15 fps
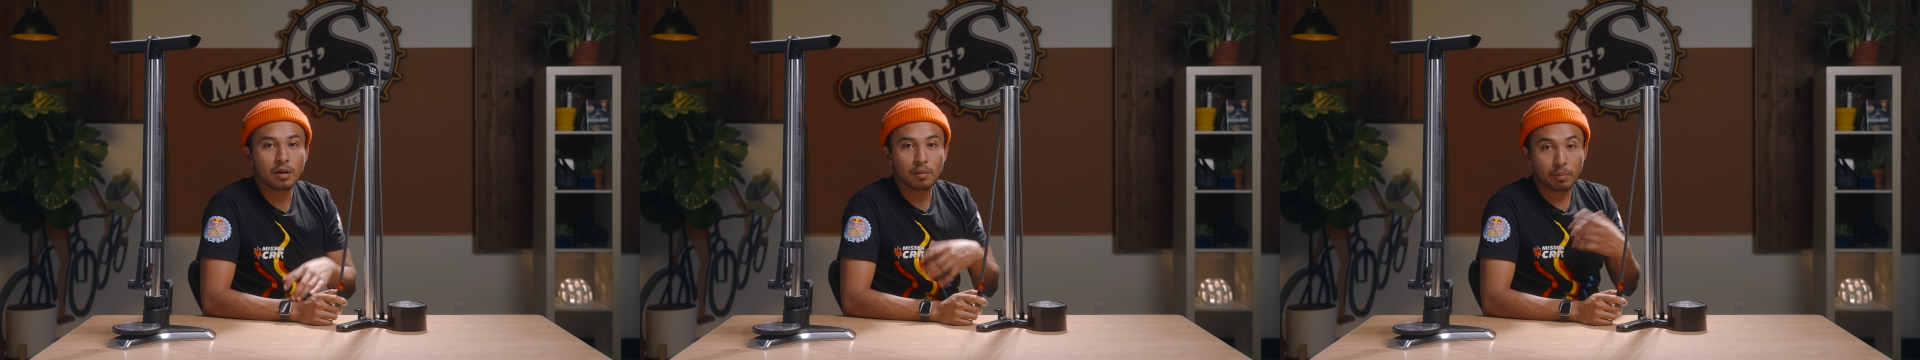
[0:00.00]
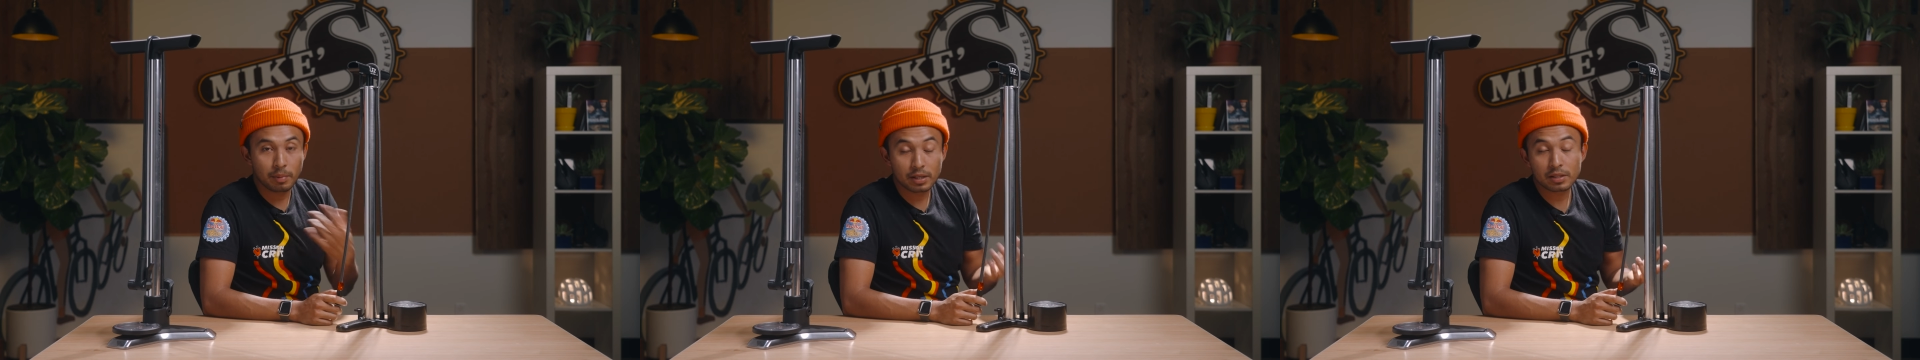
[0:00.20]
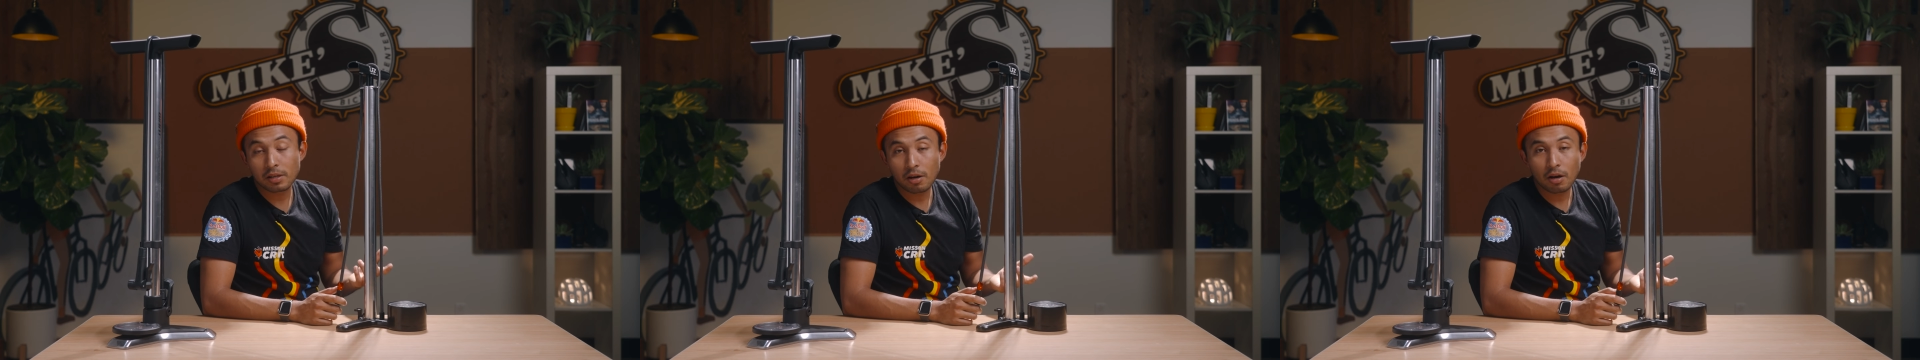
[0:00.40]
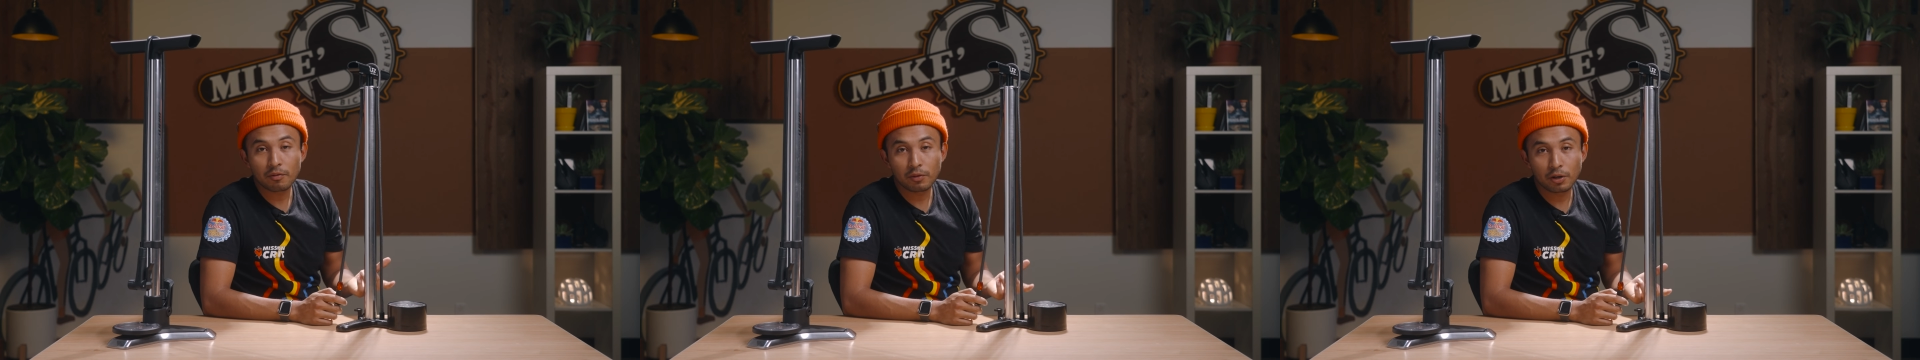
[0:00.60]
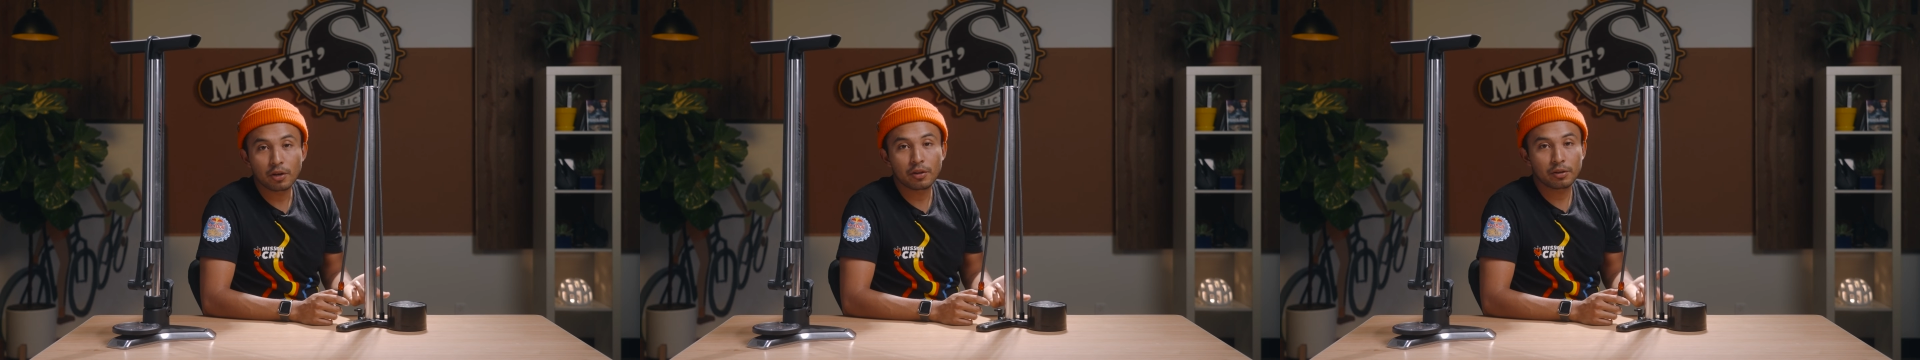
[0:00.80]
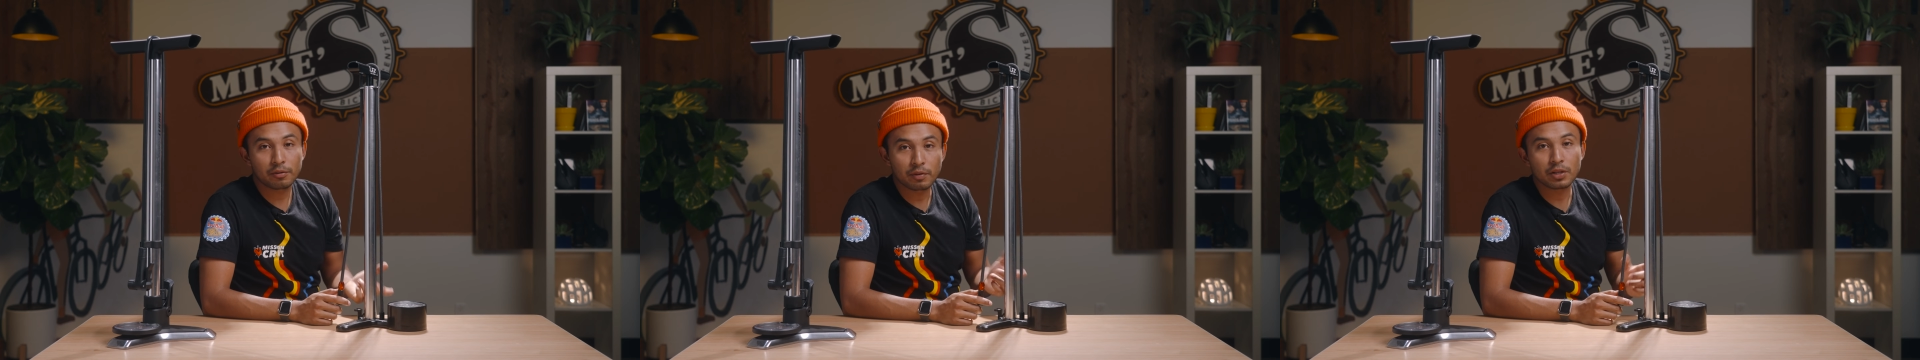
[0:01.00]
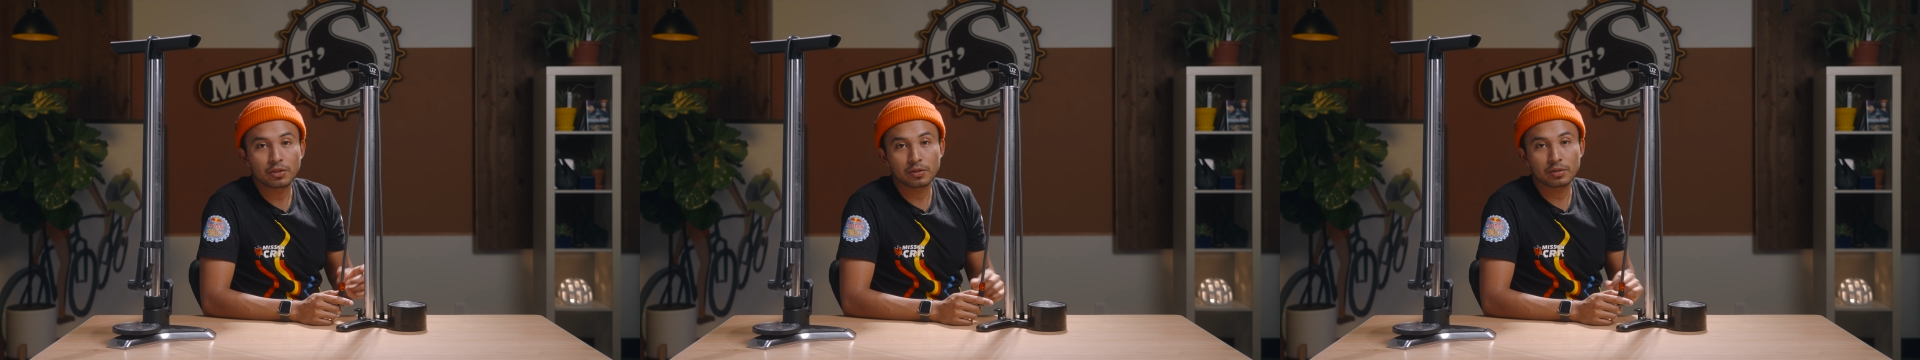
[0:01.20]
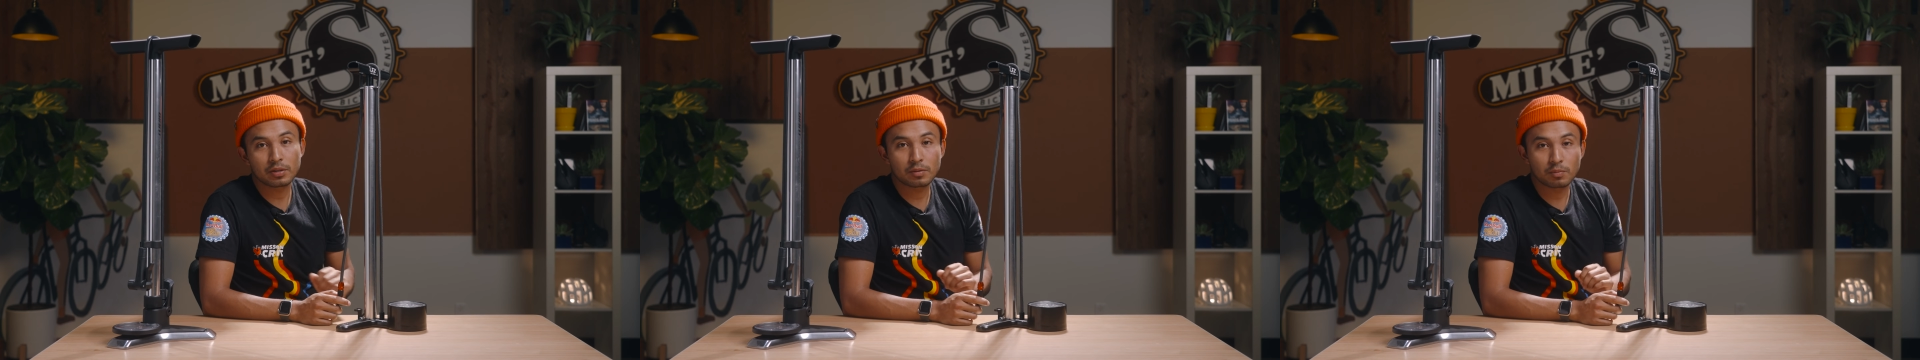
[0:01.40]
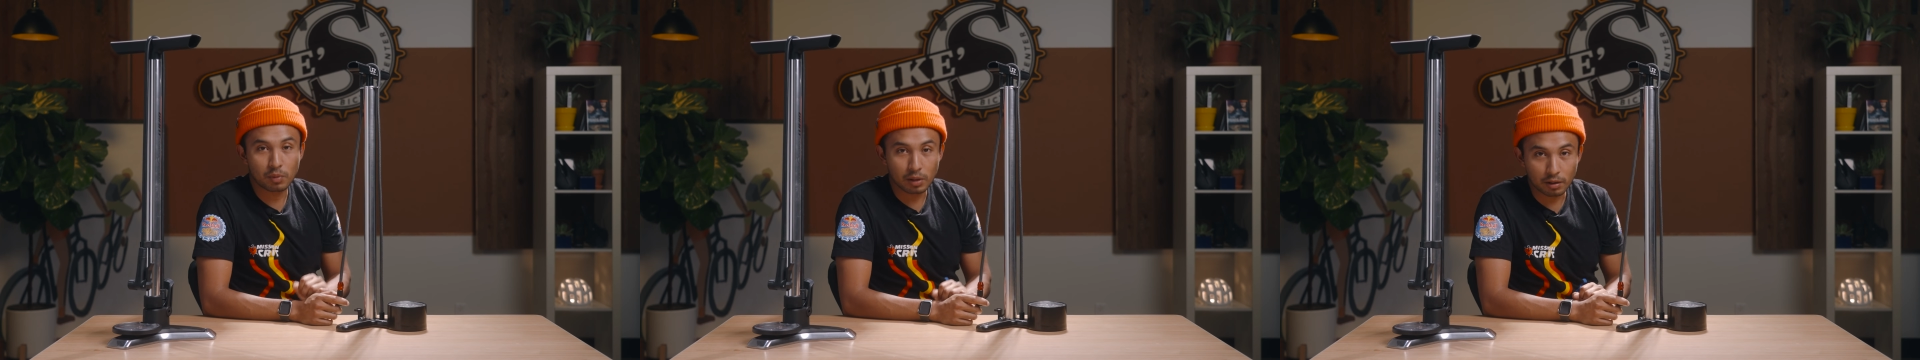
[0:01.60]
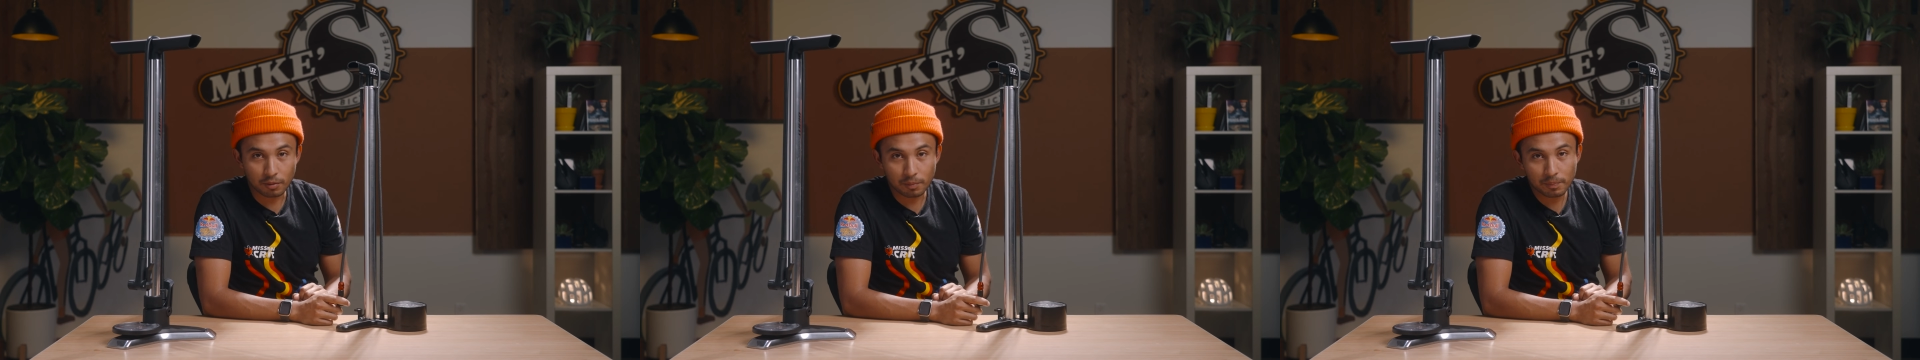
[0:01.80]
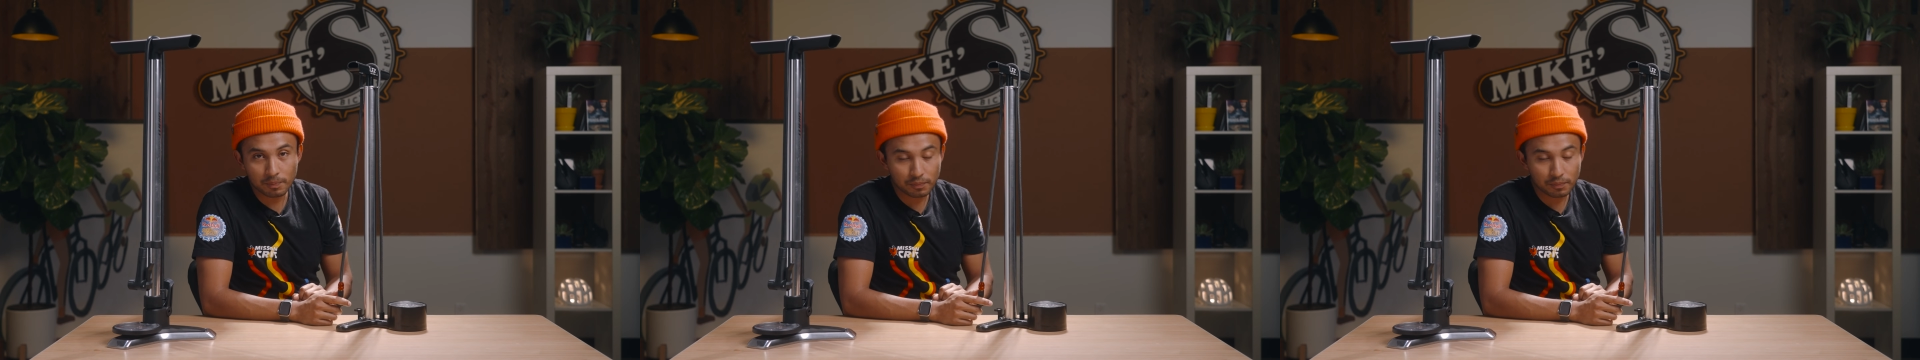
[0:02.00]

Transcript: but because they offer other features as well.